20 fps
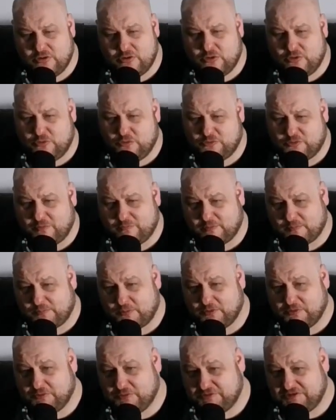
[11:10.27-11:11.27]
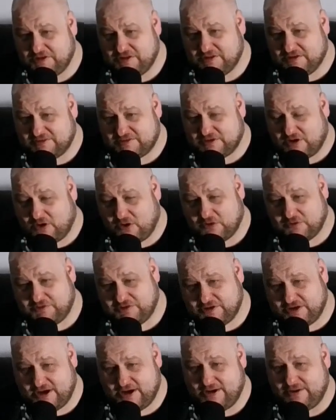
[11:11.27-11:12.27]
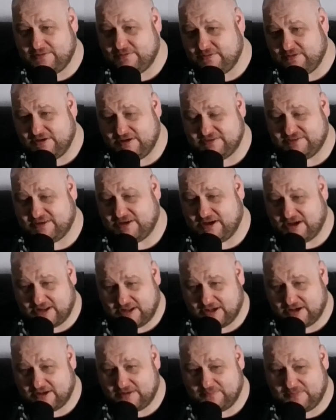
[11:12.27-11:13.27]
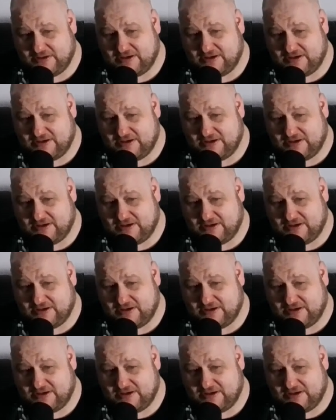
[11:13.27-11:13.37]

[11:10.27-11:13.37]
Who's overproducing this card tonight is an idiot,